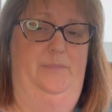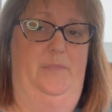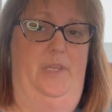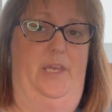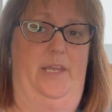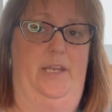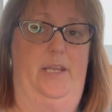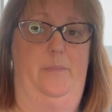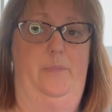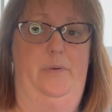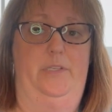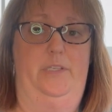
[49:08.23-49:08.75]

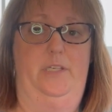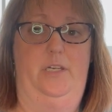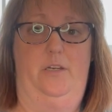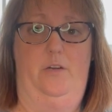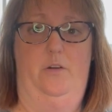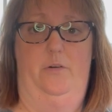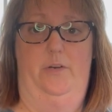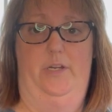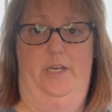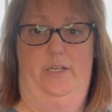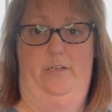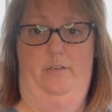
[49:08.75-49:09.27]
And I put the
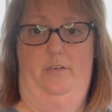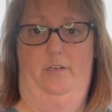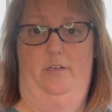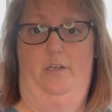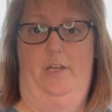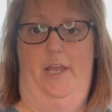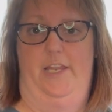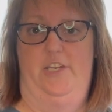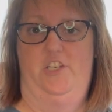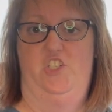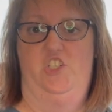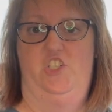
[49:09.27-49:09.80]
cone on her
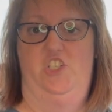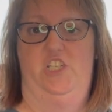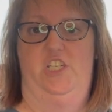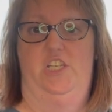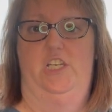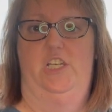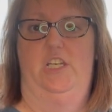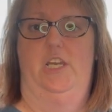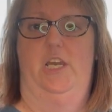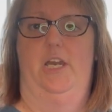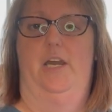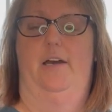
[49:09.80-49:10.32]
and
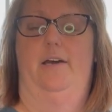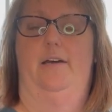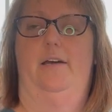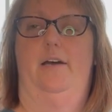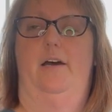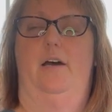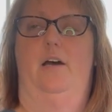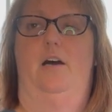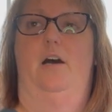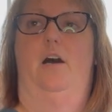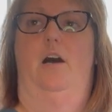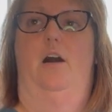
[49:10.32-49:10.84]
she
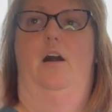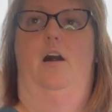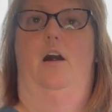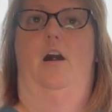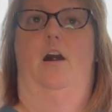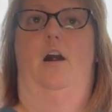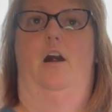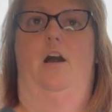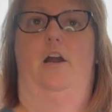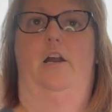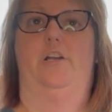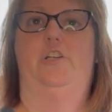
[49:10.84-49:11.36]

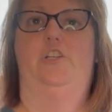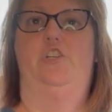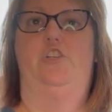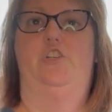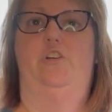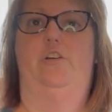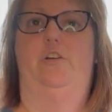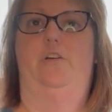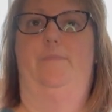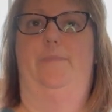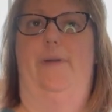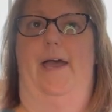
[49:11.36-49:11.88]
arched
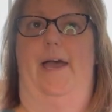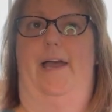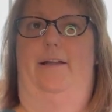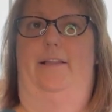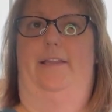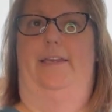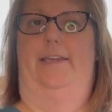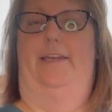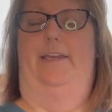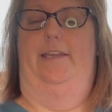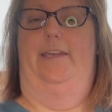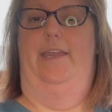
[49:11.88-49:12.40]
her back
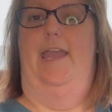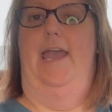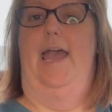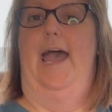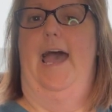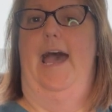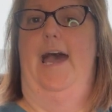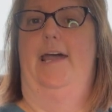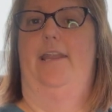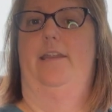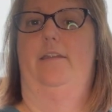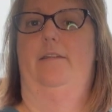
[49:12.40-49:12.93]
like a
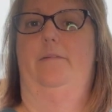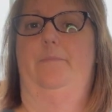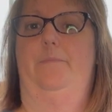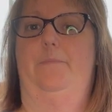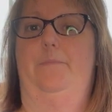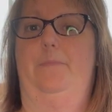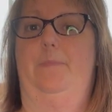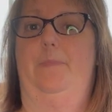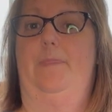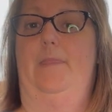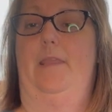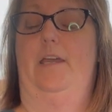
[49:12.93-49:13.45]
cat
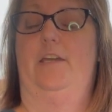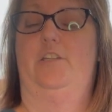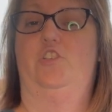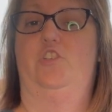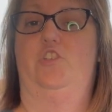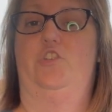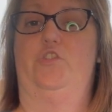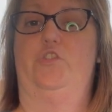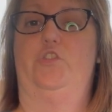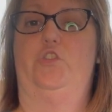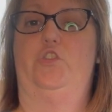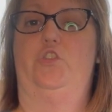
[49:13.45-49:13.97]
and
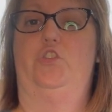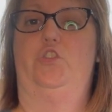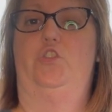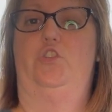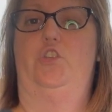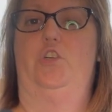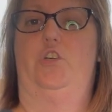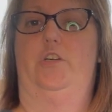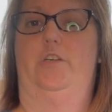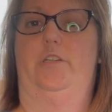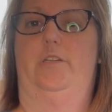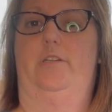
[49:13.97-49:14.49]
just
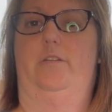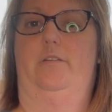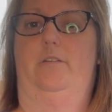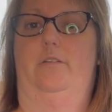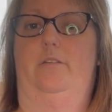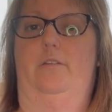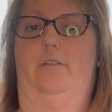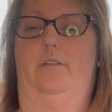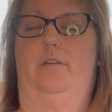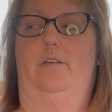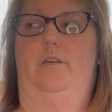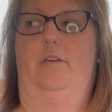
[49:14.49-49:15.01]
stood
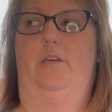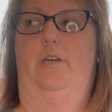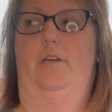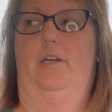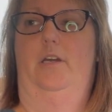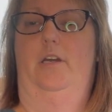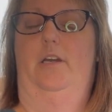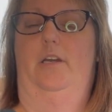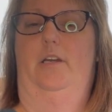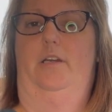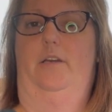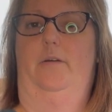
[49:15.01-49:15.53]

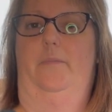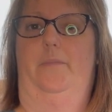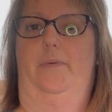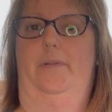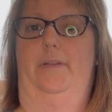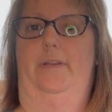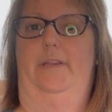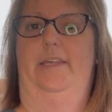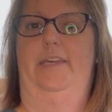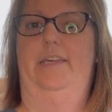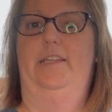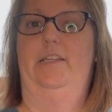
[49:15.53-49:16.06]

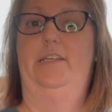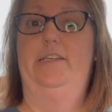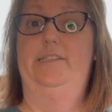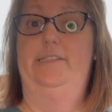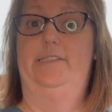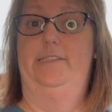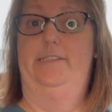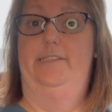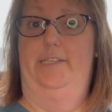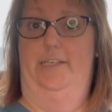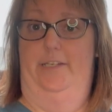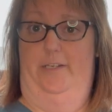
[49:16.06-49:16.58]
completely
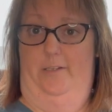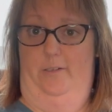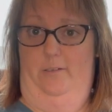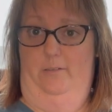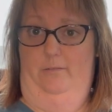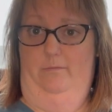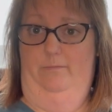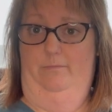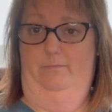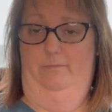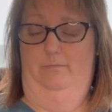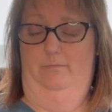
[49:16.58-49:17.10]
still